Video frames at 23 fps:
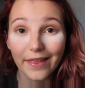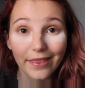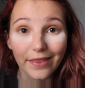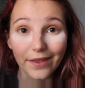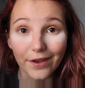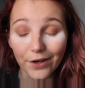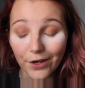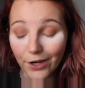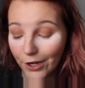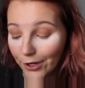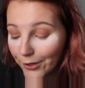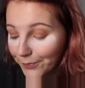
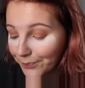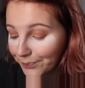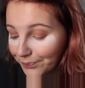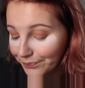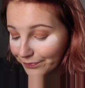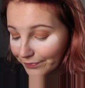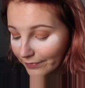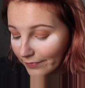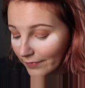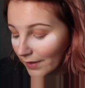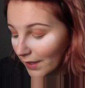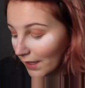There you
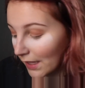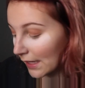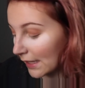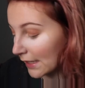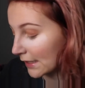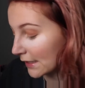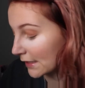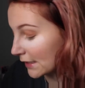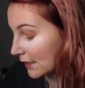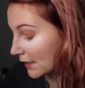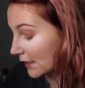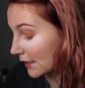
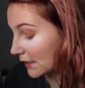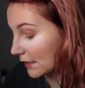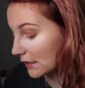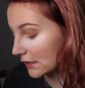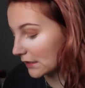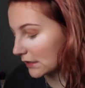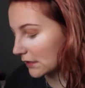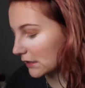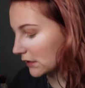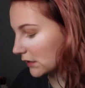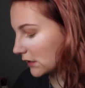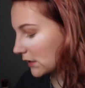go.
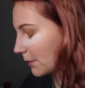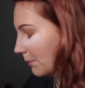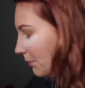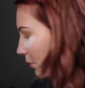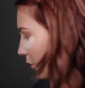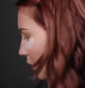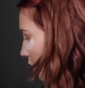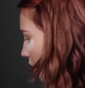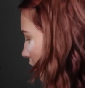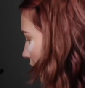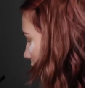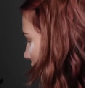
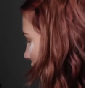Simple